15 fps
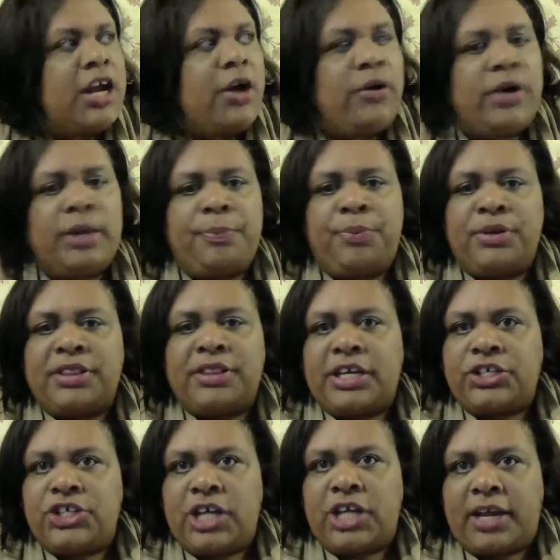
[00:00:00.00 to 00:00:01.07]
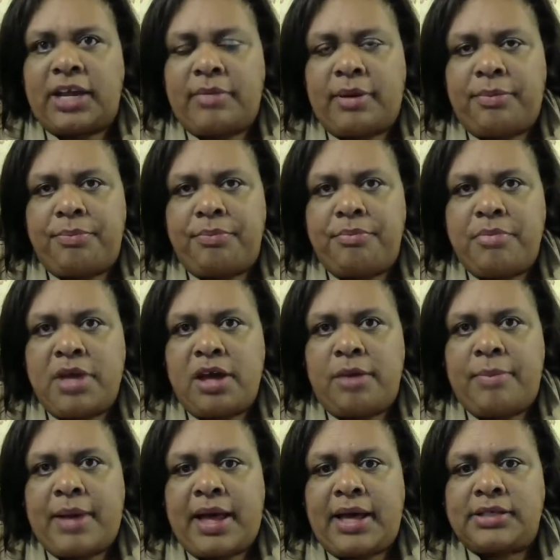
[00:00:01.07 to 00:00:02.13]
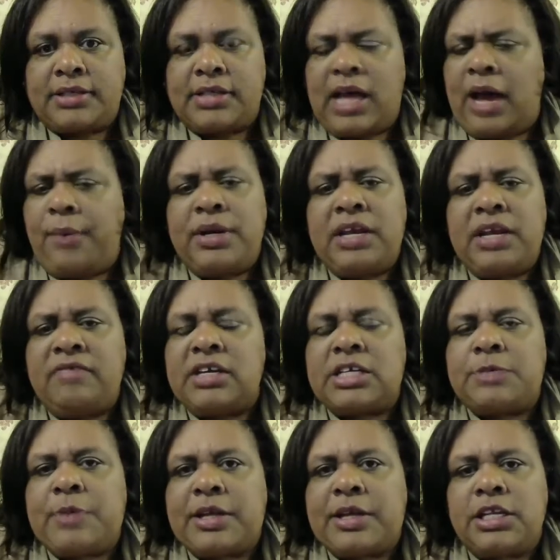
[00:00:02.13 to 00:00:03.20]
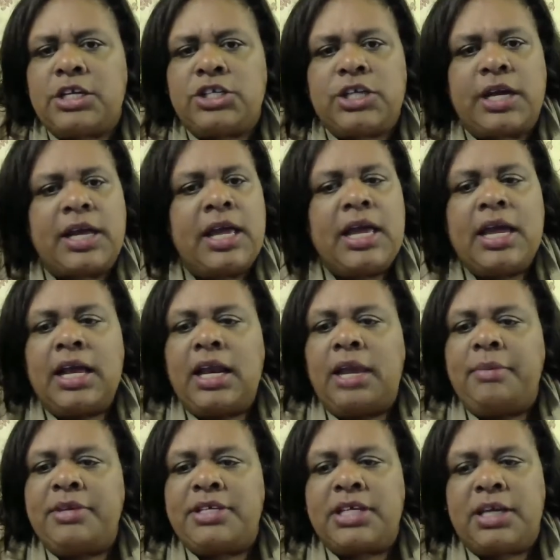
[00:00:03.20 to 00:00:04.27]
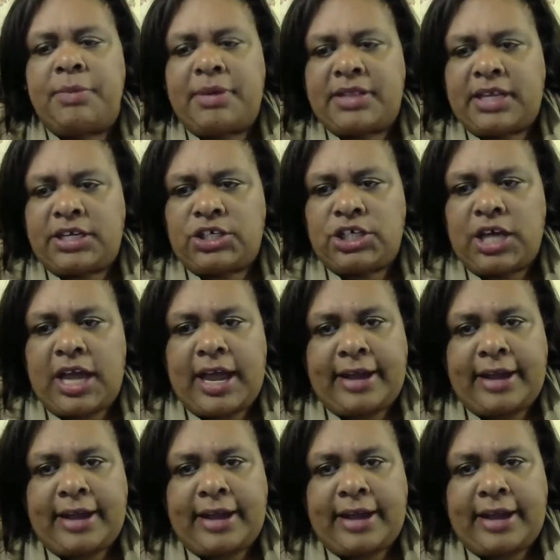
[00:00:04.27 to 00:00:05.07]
I check in my mailbox. I wasn't even expecting to check. Let me tell you about that check.